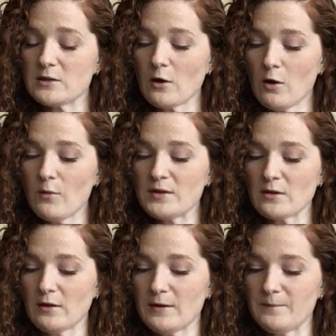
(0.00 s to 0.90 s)
always
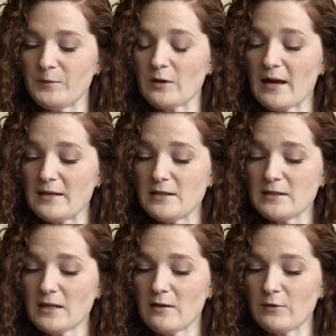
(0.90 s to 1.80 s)
on. Your ass is
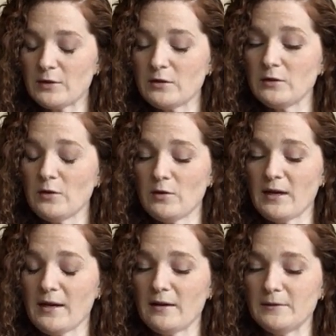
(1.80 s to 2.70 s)
covered. Go to
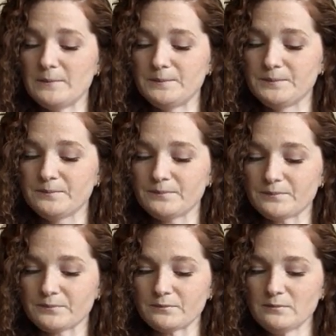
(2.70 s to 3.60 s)
hell.
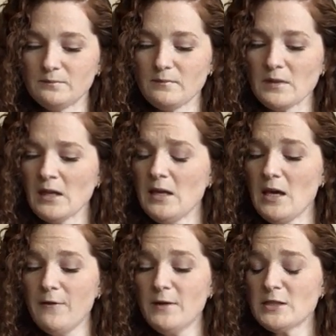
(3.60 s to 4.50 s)

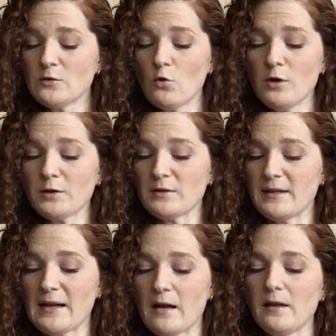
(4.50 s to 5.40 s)
If it's an order,
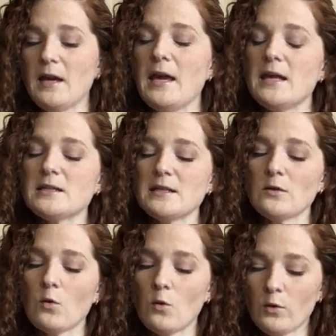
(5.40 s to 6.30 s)
then it's an
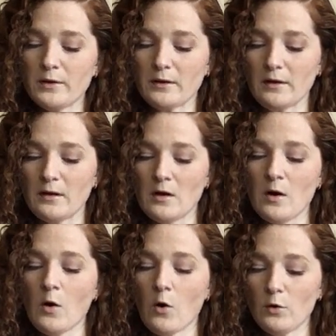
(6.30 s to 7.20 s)
order.
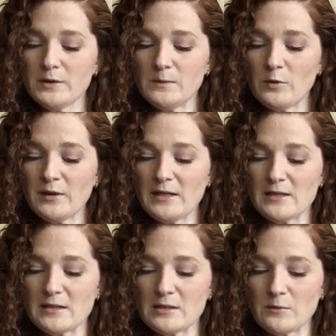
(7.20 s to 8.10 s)
Hold him where he
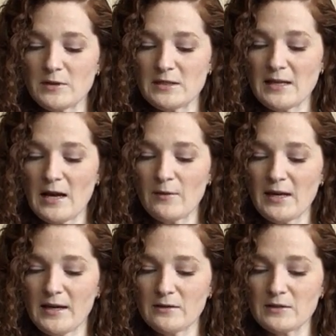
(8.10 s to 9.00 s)
is until we see how he
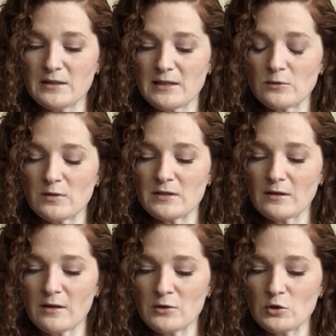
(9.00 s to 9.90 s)
handles things with his
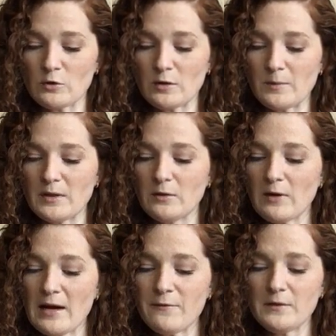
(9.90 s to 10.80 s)
launch group.
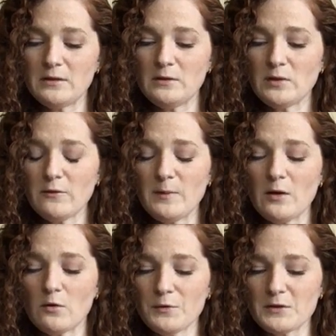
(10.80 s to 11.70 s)
Graf, you give
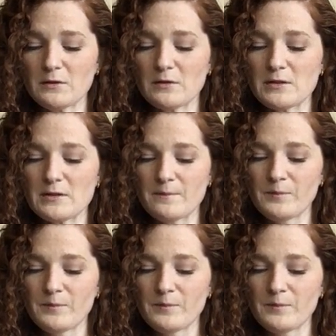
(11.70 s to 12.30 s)
me ulcers.